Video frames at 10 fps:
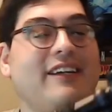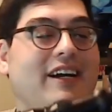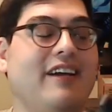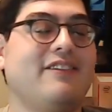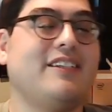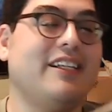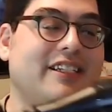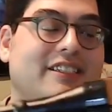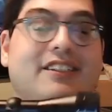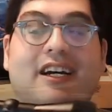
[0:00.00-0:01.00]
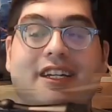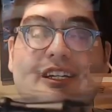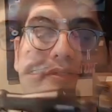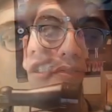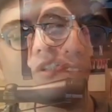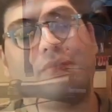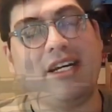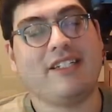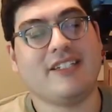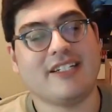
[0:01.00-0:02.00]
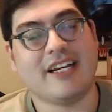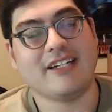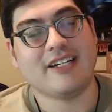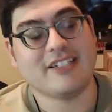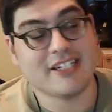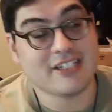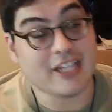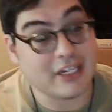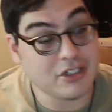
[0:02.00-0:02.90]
I have to say this has kind of supplanted the K98K.